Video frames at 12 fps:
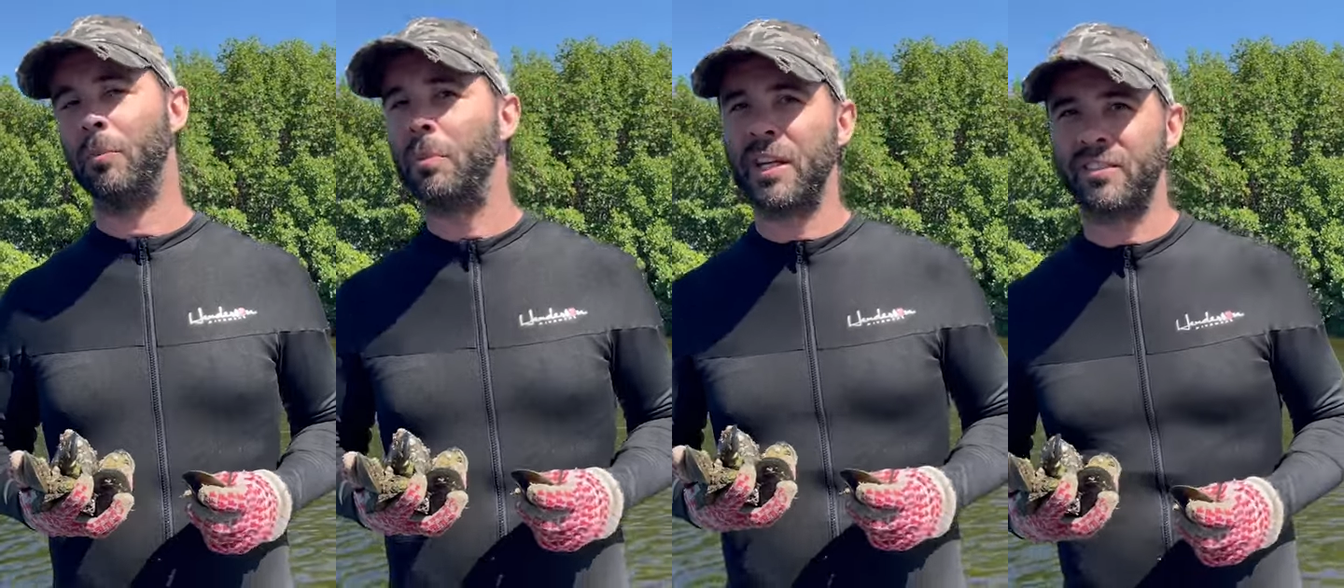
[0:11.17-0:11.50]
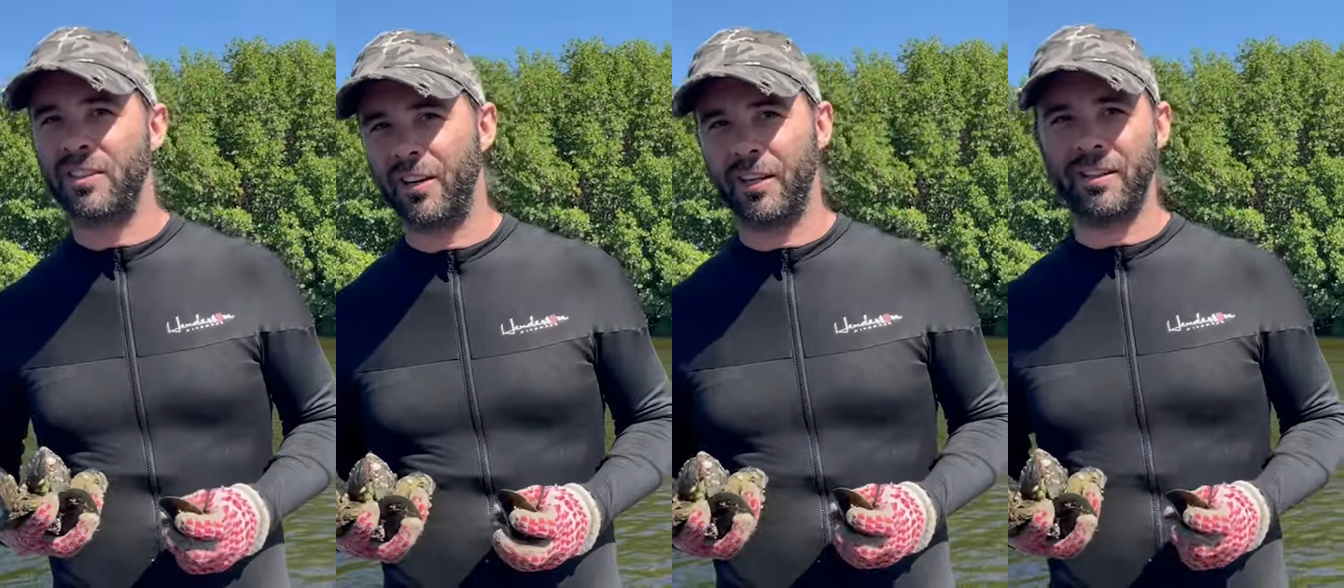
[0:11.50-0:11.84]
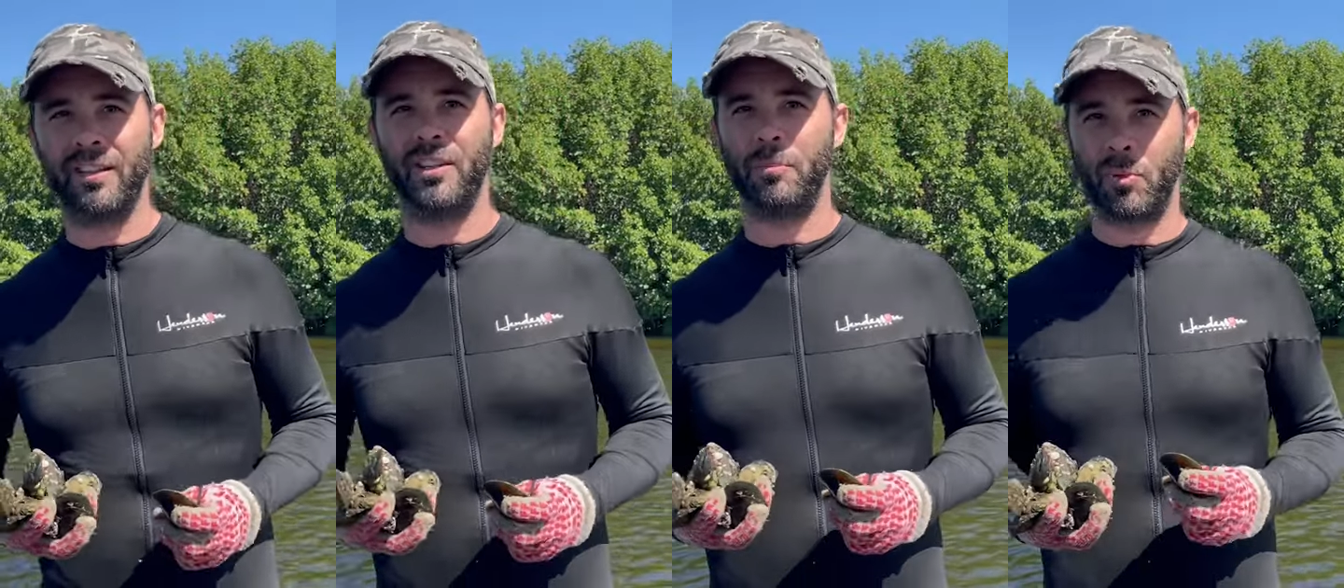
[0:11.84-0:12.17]
big scary
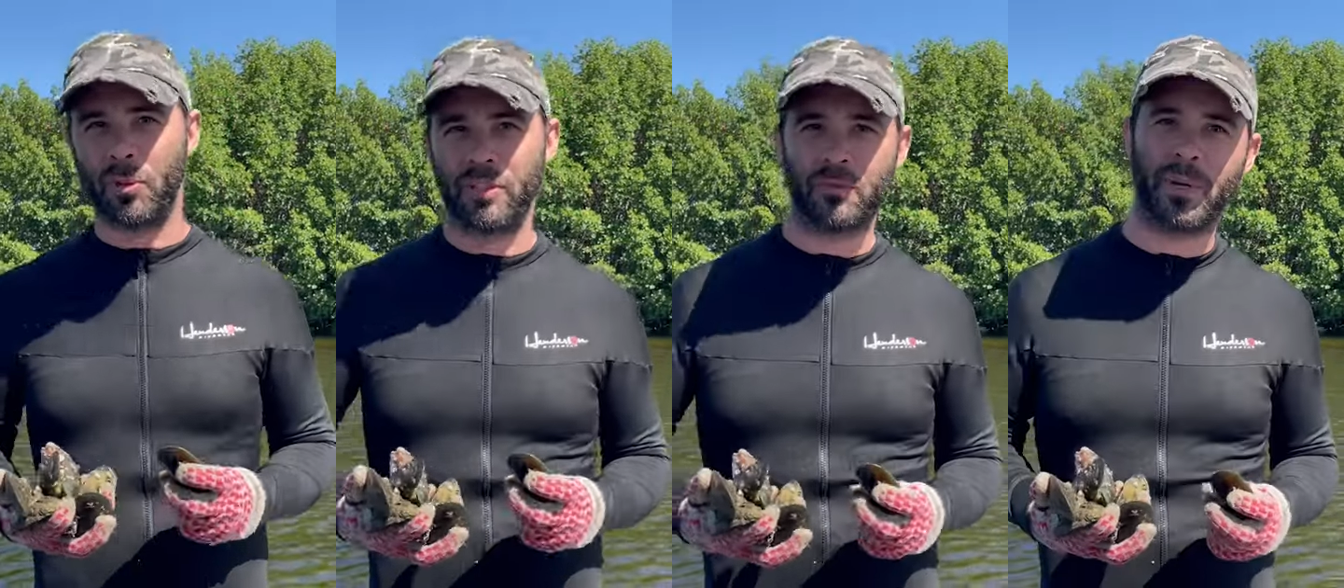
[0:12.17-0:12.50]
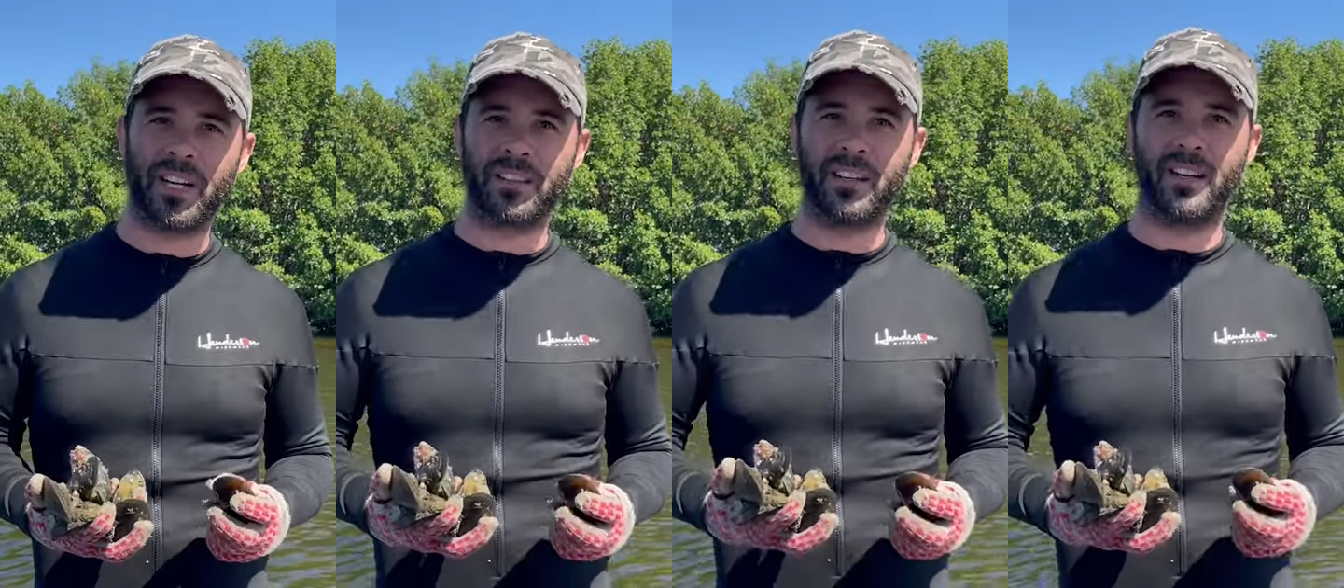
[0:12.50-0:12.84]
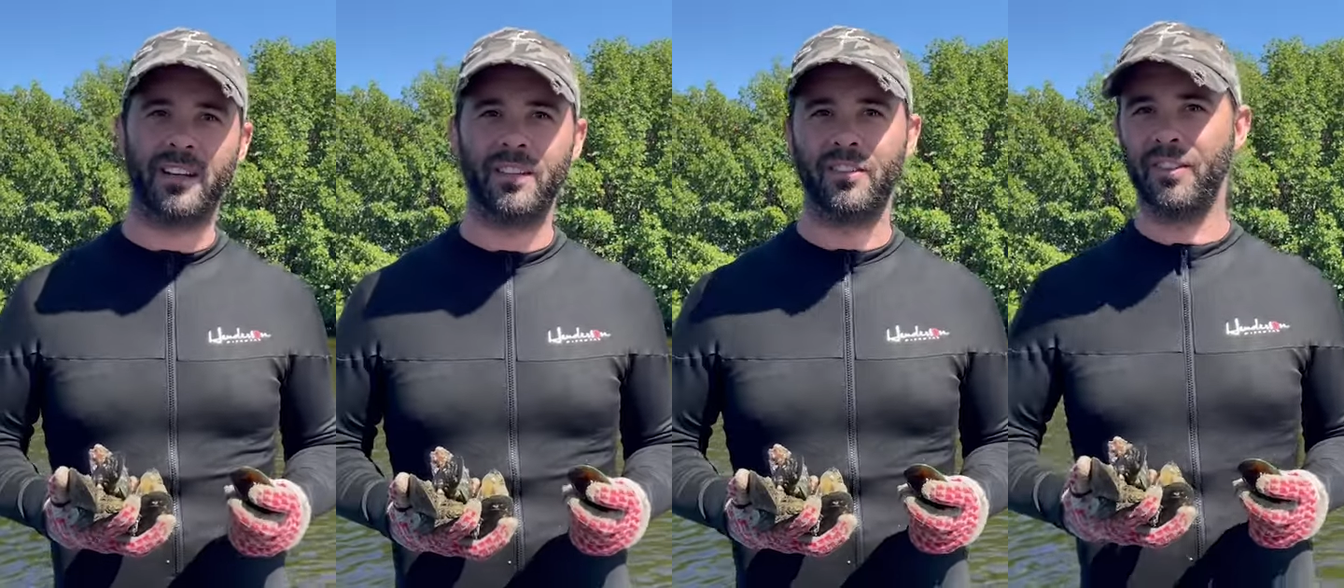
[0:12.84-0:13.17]
things like Burmese
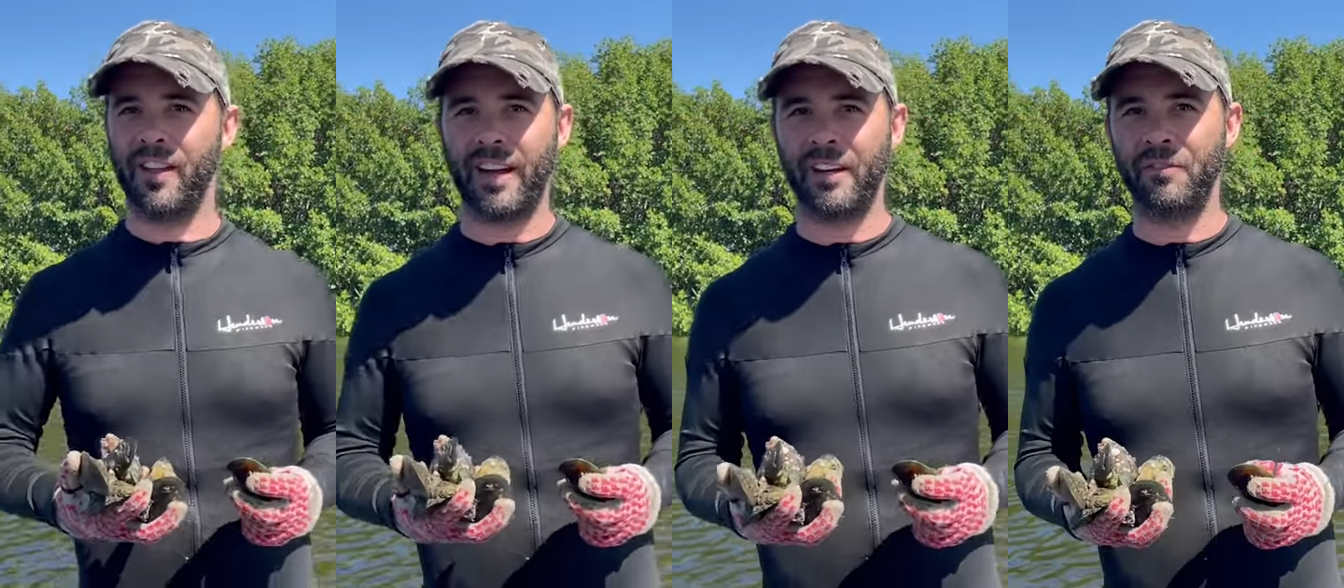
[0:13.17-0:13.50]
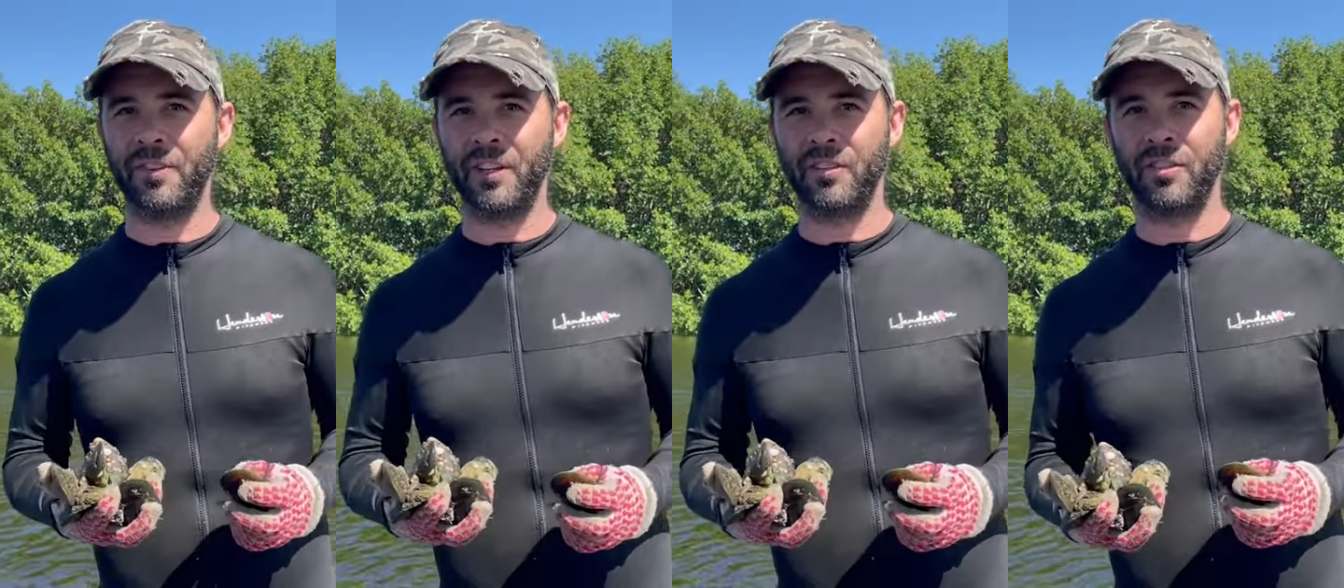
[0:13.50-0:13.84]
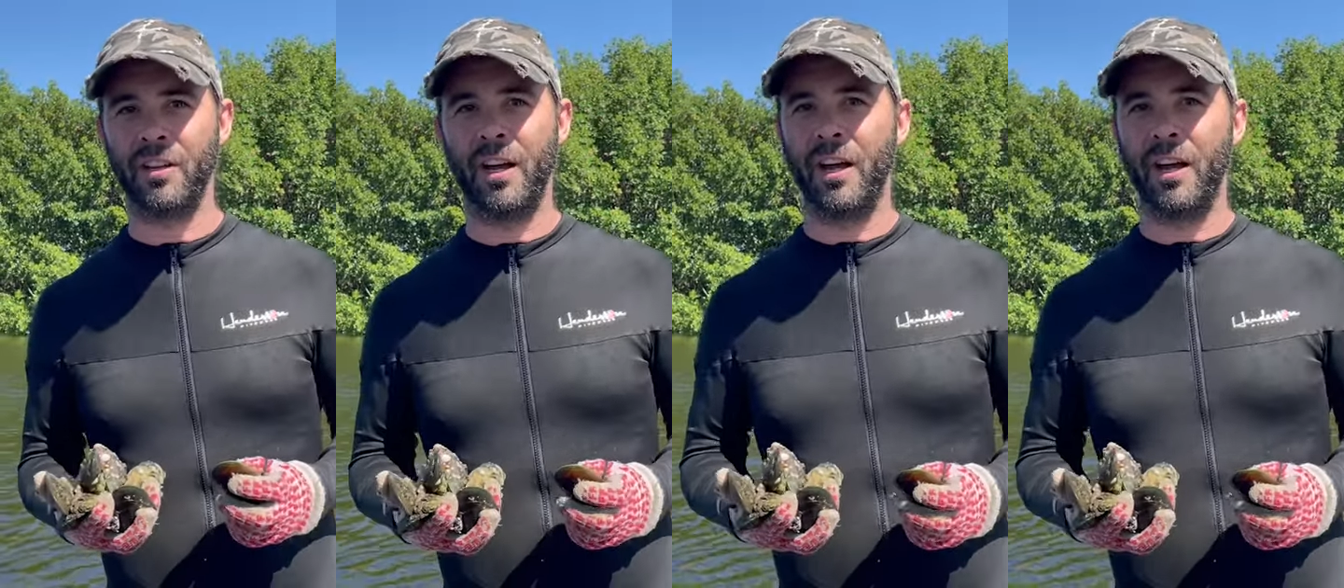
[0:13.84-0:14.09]
pythons, lionfish.